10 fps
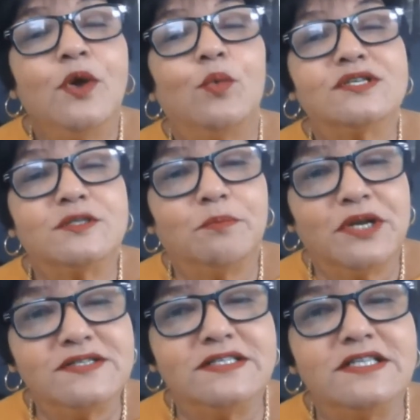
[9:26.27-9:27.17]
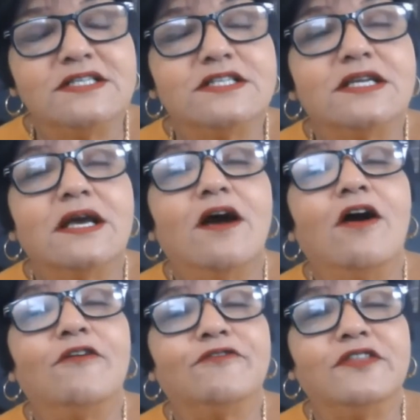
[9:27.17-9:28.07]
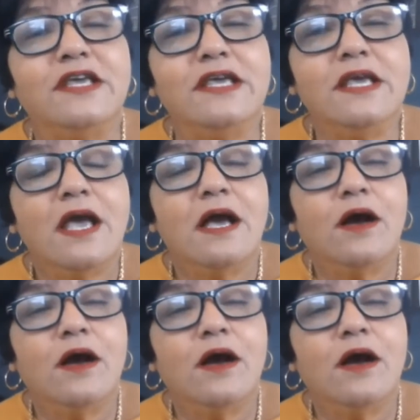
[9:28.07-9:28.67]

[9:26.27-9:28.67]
was the president of an